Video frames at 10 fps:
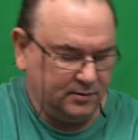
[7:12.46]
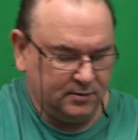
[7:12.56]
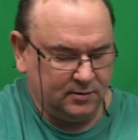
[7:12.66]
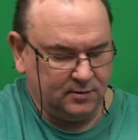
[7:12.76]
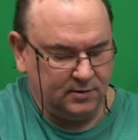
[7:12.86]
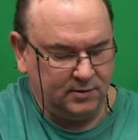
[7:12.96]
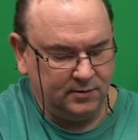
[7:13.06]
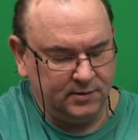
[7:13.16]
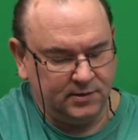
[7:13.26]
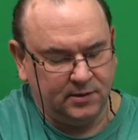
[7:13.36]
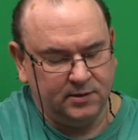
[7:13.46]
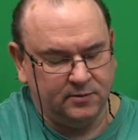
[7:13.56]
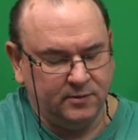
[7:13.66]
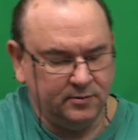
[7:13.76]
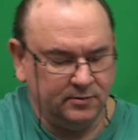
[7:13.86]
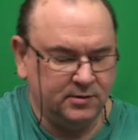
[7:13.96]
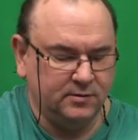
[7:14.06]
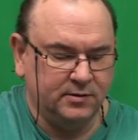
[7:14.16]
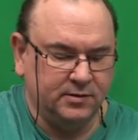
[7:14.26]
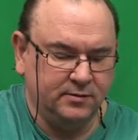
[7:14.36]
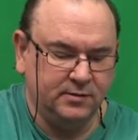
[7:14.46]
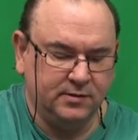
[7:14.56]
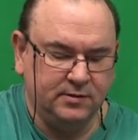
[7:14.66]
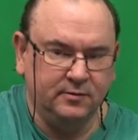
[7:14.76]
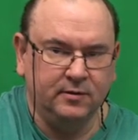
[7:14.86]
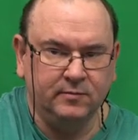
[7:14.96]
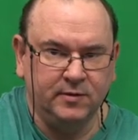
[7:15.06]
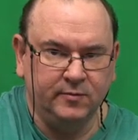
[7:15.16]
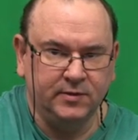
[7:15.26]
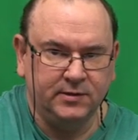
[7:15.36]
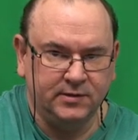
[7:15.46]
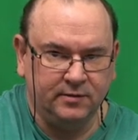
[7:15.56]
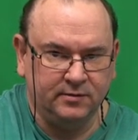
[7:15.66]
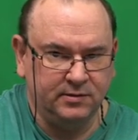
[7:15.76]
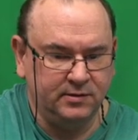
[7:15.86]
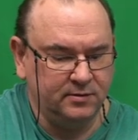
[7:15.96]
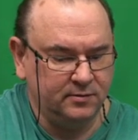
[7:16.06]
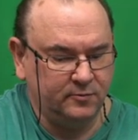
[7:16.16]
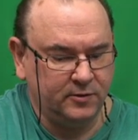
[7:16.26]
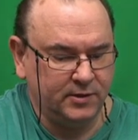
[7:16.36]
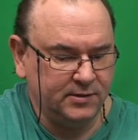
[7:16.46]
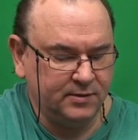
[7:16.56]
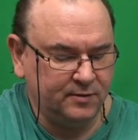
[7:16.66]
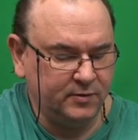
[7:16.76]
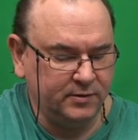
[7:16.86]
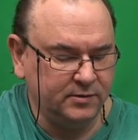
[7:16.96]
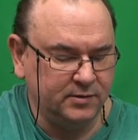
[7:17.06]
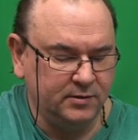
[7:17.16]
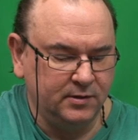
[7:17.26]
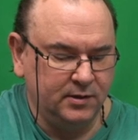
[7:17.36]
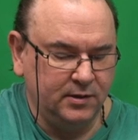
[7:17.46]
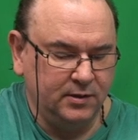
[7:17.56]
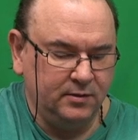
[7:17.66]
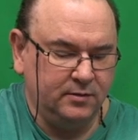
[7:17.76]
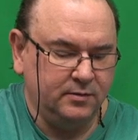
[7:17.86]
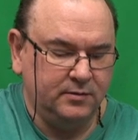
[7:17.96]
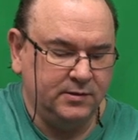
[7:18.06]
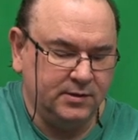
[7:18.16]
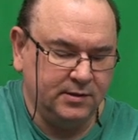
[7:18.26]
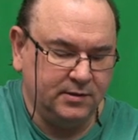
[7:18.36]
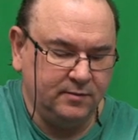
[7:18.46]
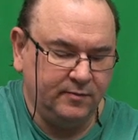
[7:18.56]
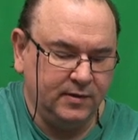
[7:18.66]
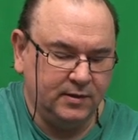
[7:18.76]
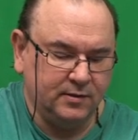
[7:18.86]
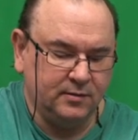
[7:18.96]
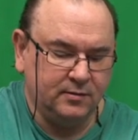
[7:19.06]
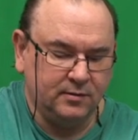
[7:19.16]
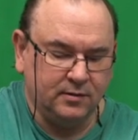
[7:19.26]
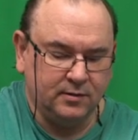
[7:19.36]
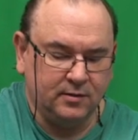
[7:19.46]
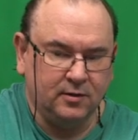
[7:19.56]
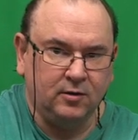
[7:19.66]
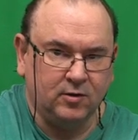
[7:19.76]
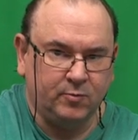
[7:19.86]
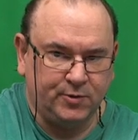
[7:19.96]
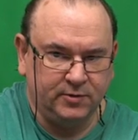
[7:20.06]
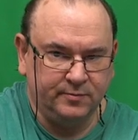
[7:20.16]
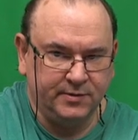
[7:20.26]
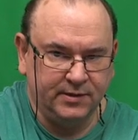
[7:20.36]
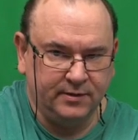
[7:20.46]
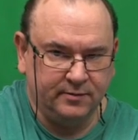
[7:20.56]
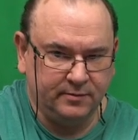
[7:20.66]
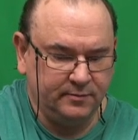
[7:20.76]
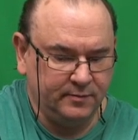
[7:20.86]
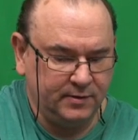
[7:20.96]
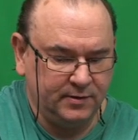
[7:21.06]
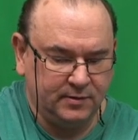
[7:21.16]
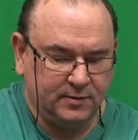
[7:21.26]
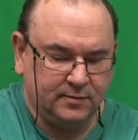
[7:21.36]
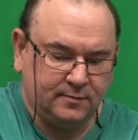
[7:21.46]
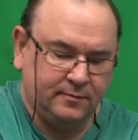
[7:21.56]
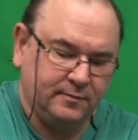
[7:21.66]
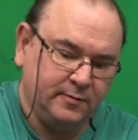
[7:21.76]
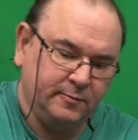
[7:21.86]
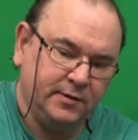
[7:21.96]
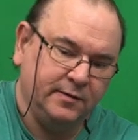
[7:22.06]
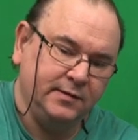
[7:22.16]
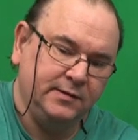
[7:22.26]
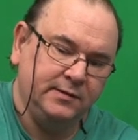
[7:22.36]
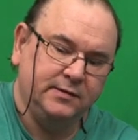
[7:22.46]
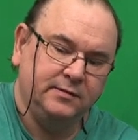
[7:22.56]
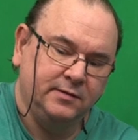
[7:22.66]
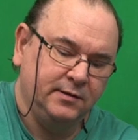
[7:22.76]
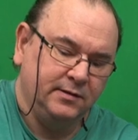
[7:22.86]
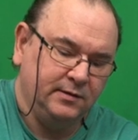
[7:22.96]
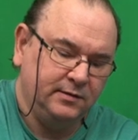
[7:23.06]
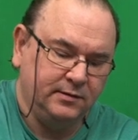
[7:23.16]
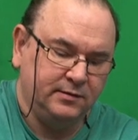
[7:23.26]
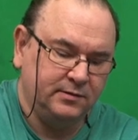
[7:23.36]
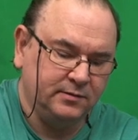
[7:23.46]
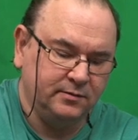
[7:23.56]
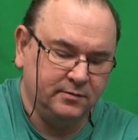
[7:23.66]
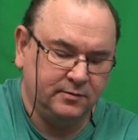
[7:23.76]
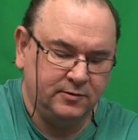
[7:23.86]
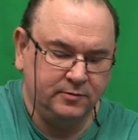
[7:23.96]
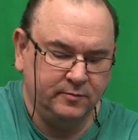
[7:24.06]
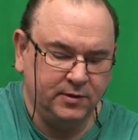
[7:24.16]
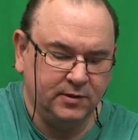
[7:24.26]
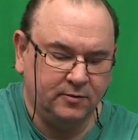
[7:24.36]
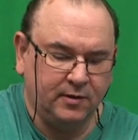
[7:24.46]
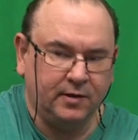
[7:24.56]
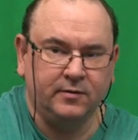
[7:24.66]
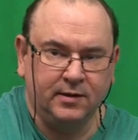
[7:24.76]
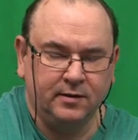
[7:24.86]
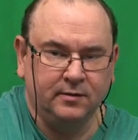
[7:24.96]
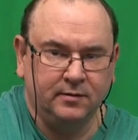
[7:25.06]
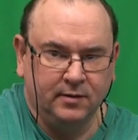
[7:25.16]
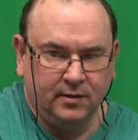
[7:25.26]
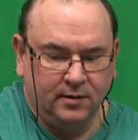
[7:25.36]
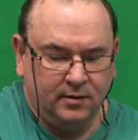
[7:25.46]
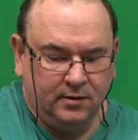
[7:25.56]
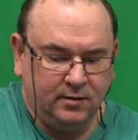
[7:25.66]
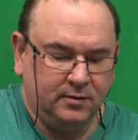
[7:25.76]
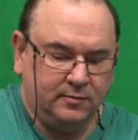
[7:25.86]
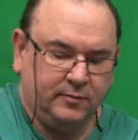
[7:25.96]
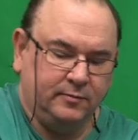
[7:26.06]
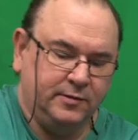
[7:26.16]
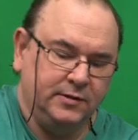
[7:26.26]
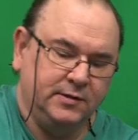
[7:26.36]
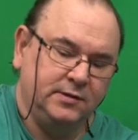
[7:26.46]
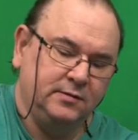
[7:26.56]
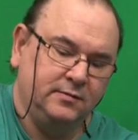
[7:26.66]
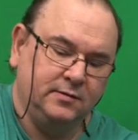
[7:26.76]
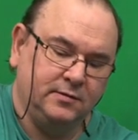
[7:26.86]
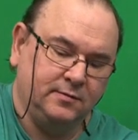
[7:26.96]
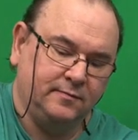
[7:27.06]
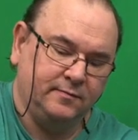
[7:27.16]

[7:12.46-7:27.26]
uh, and in this case we notice also there's two empty slots here and why is that because there is a, uh, a clock probe signal on one of these and then there's a should be a grounding cable which is um,